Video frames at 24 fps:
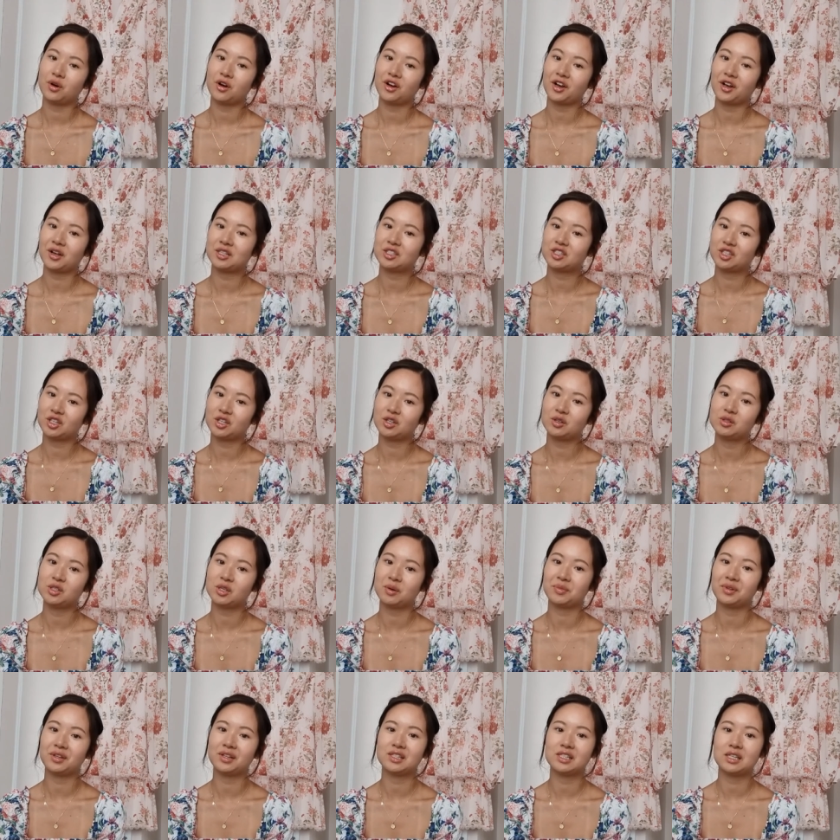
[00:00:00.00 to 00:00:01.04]
are going to use
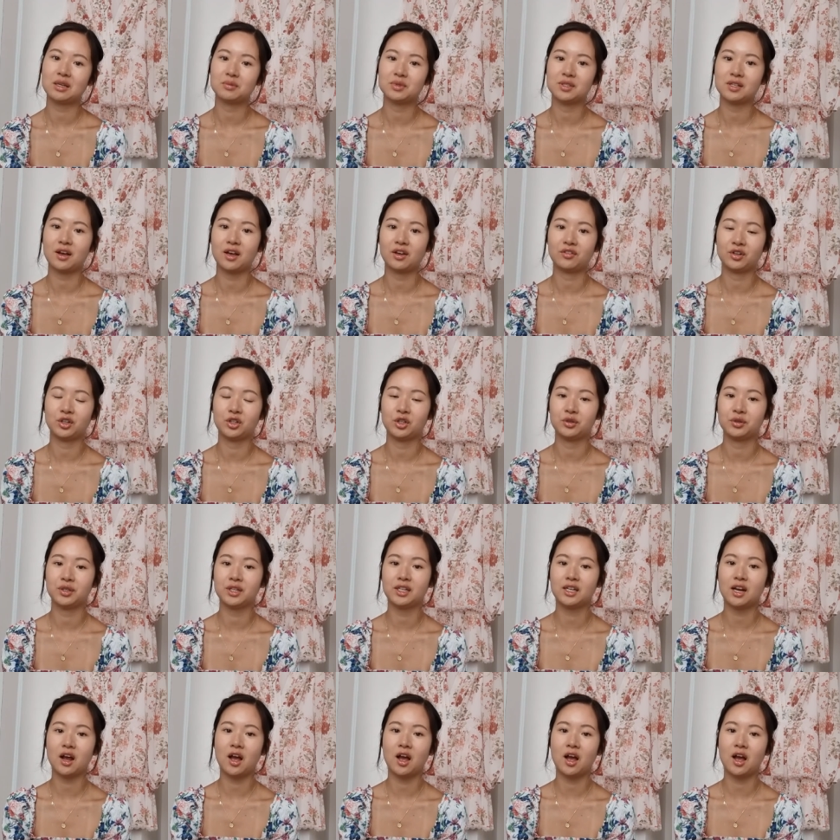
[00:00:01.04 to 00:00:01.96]
some of the tips that I've included.